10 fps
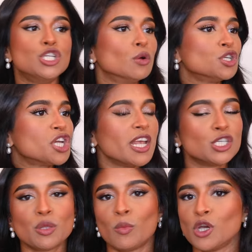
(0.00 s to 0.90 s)
Don't
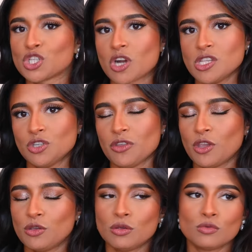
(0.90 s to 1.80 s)
change the moisturizer that
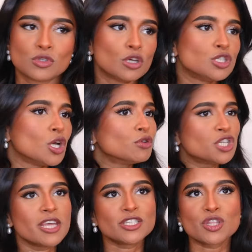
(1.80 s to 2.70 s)
you use. Don't
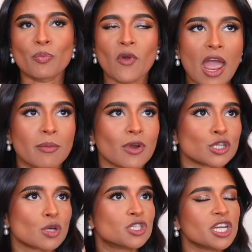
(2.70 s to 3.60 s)
change the primer.
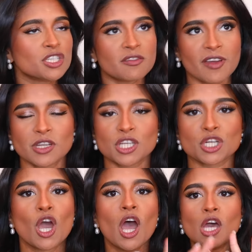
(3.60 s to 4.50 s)
Don't change the
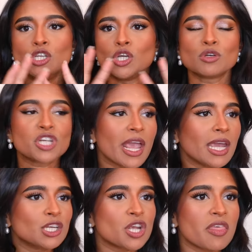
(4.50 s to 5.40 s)
foundation. Don't
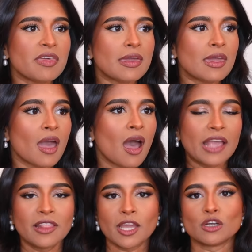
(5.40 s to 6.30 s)
change the
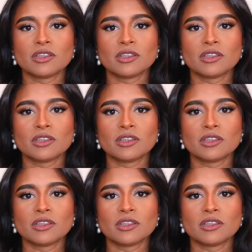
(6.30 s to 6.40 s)
eyeliner.